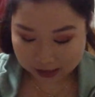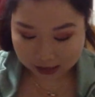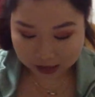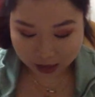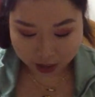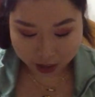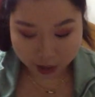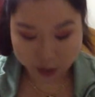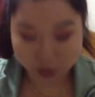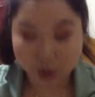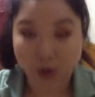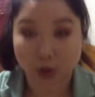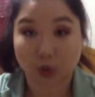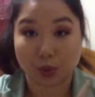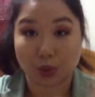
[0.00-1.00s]
is on
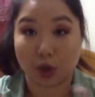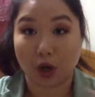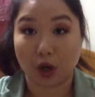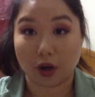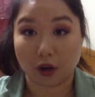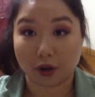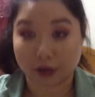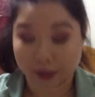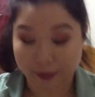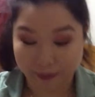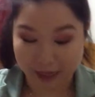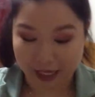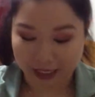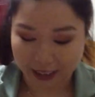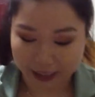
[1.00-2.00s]
to all the
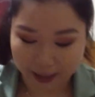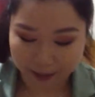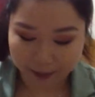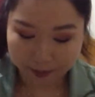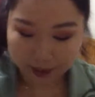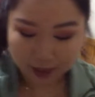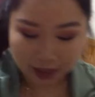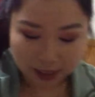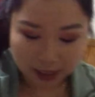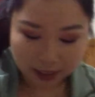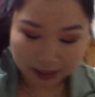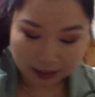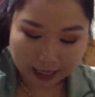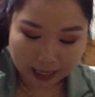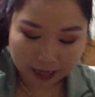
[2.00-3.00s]
makeup.
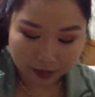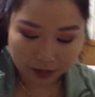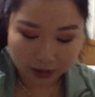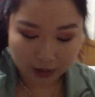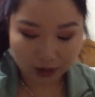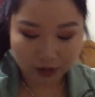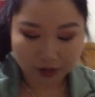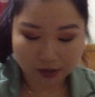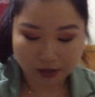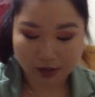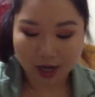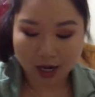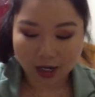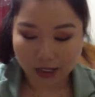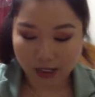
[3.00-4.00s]
Now, there's
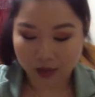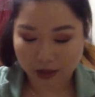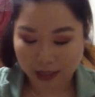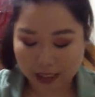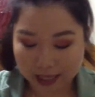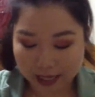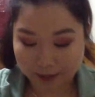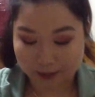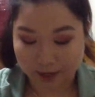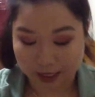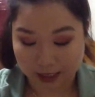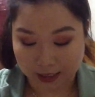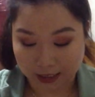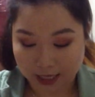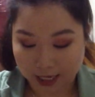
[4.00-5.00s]
not nearly that
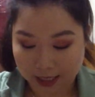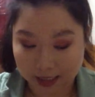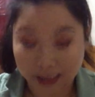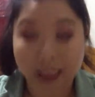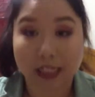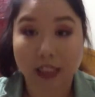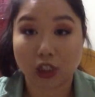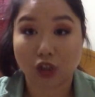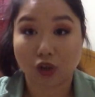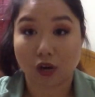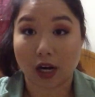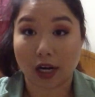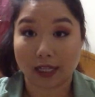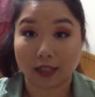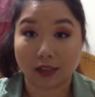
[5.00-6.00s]
many, and I did
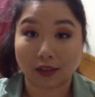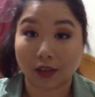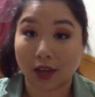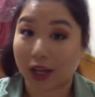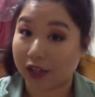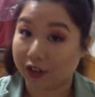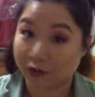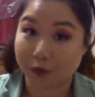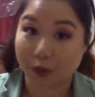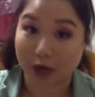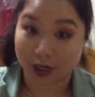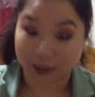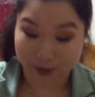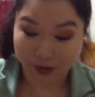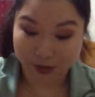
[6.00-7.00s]
try a lot of
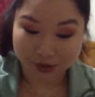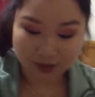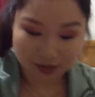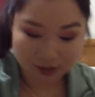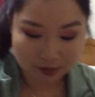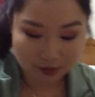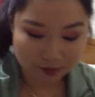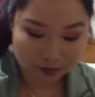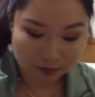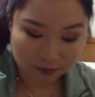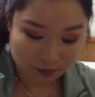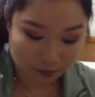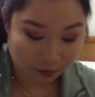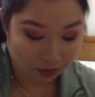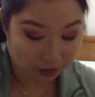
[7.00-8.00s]
primers
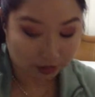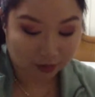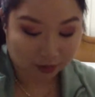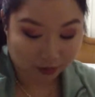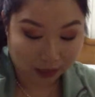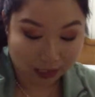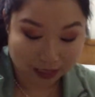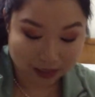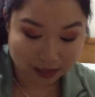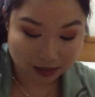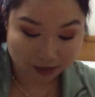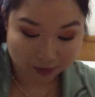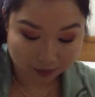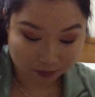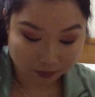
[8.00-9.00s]
within the
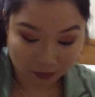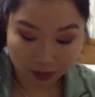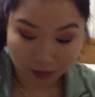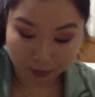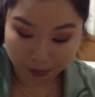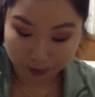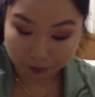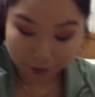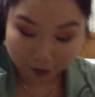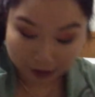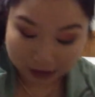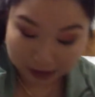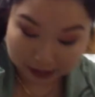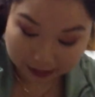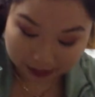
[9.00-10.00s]
last couple of
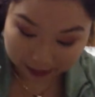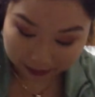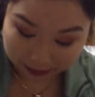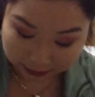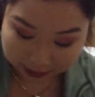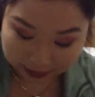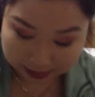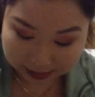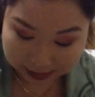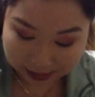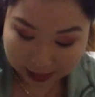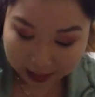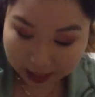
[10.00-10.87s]
months, to say the least.